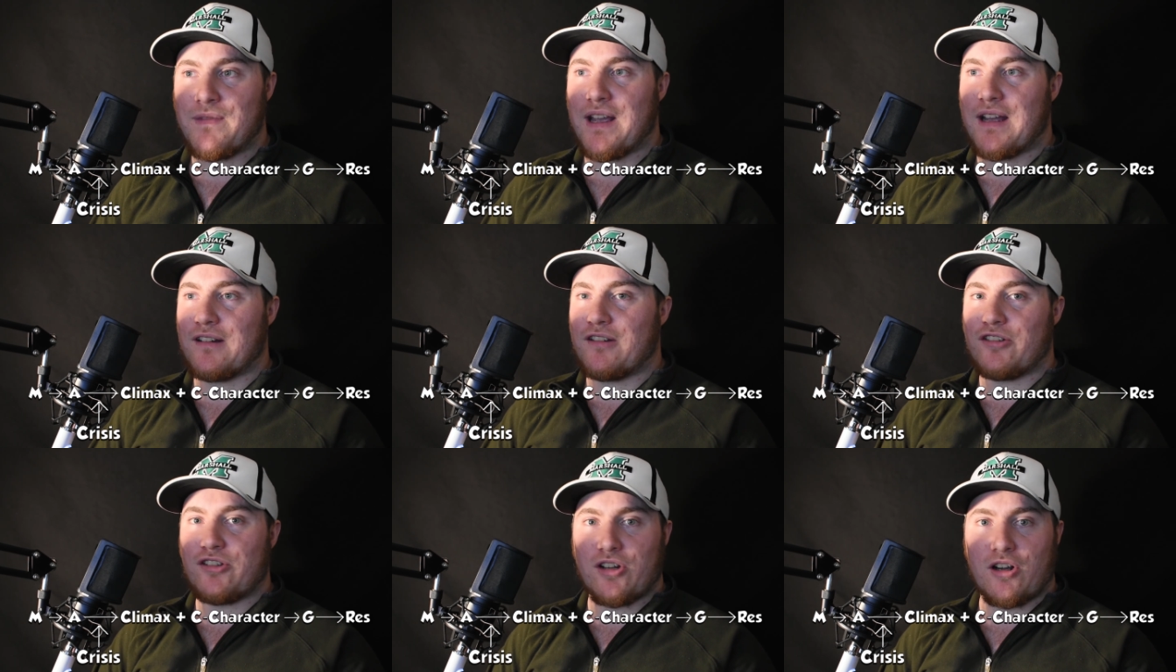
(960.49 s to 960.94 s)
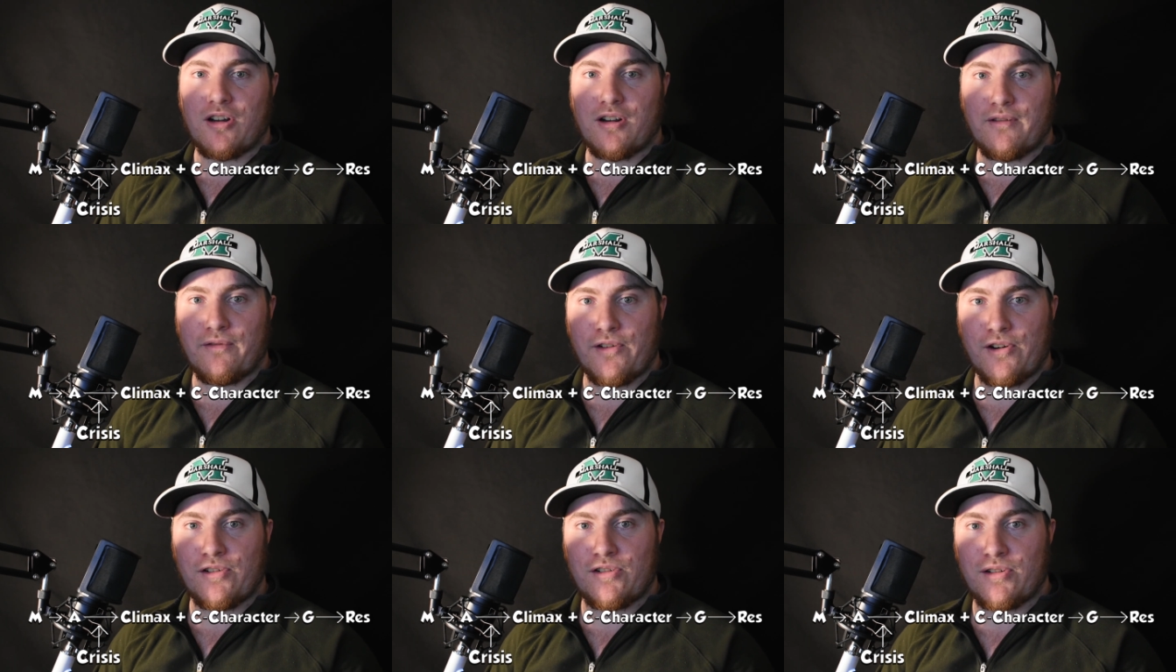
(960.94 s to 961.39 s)
and
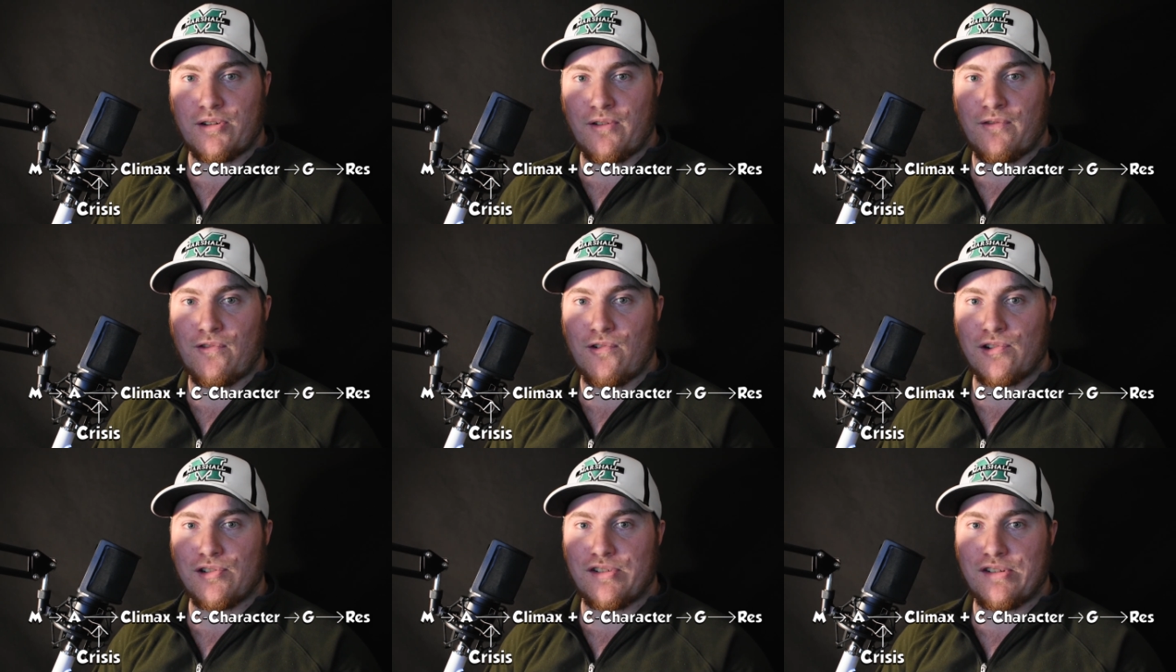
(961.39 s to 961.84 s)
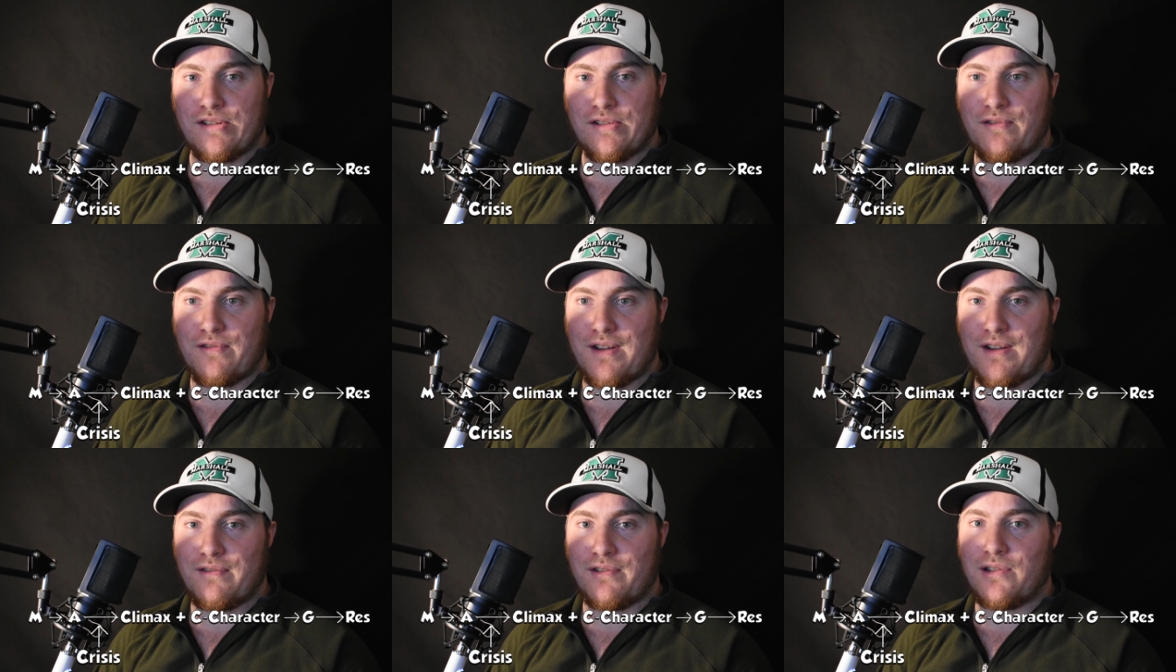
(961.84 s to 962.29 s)
Star vs. the Forces
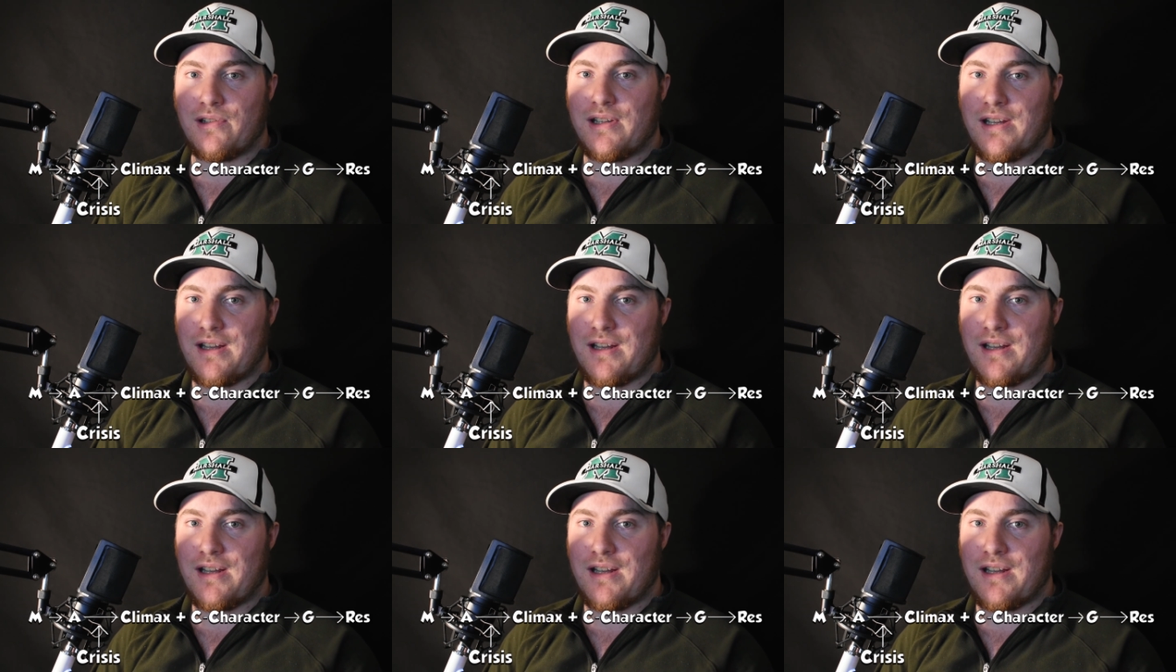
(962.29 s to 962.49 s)
of Evil